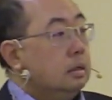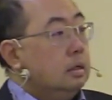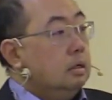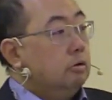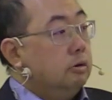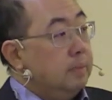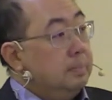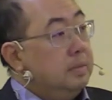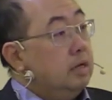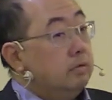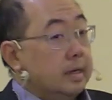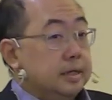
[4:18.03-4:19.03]
Remember
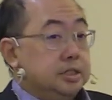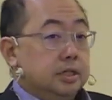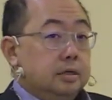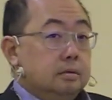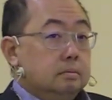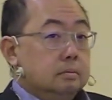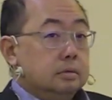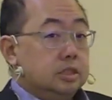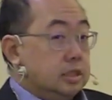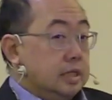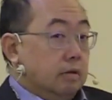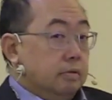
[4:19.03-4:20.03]
in religion, this
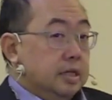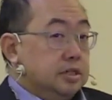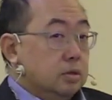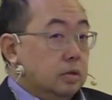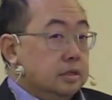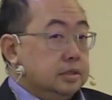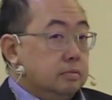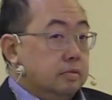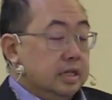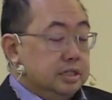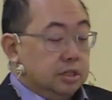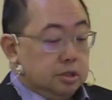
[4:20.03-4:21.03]
is how religion works. In
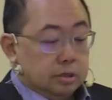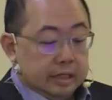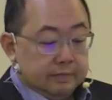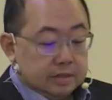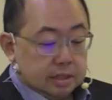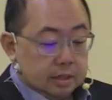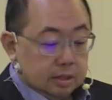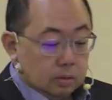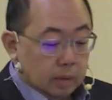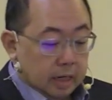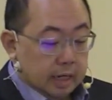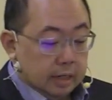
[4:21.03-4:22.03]
religion, you live a certain
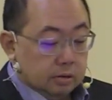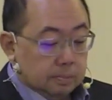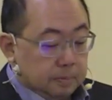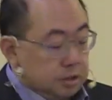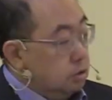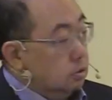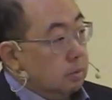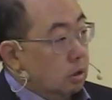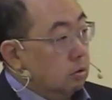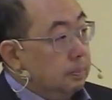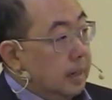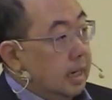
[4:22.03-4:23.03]
way, you pursue a
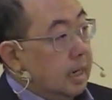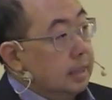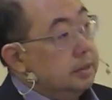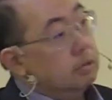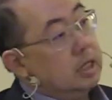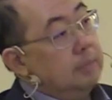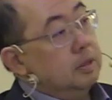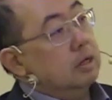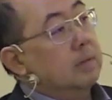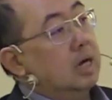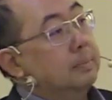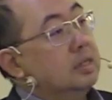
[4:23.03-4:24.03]
moral path, you keep the
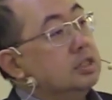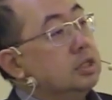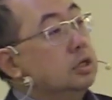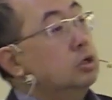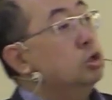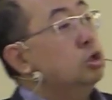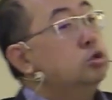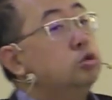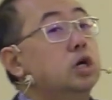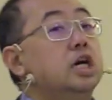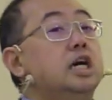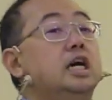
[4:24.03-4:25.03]
commandments
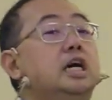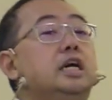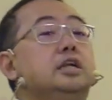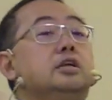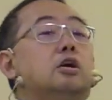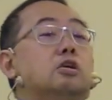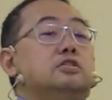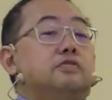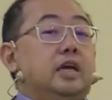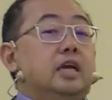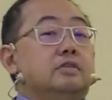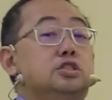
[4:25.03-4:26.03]
to earn God's
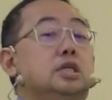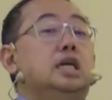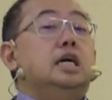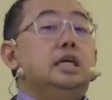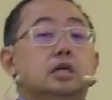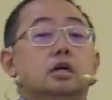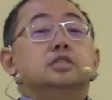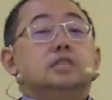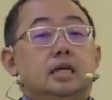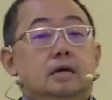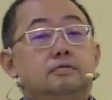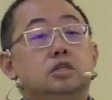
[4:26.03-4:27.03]
favor, to earn God's
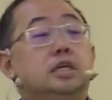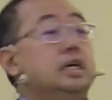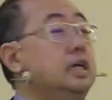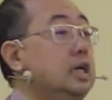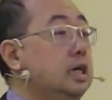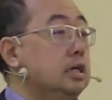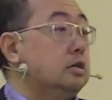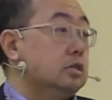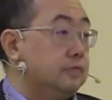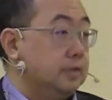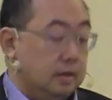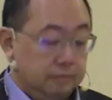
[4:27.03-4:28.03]
love, to earn
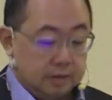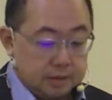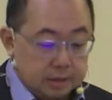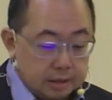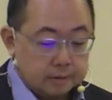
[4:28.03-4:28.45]
God's forgiveness.